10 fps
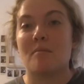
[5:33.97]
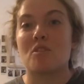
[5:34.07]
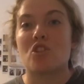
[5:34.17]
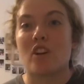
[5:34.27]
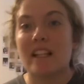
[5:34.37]

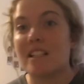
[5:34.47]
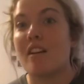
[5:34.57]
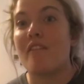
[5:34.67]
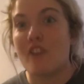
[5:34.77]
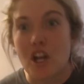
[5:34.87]
starting to
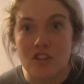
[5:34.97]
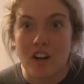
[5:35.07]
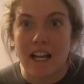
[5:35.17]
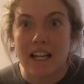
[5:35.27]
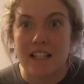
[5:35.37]

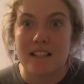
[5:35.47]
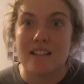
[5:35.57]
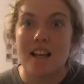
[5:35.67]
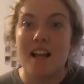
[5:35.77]
fundraise.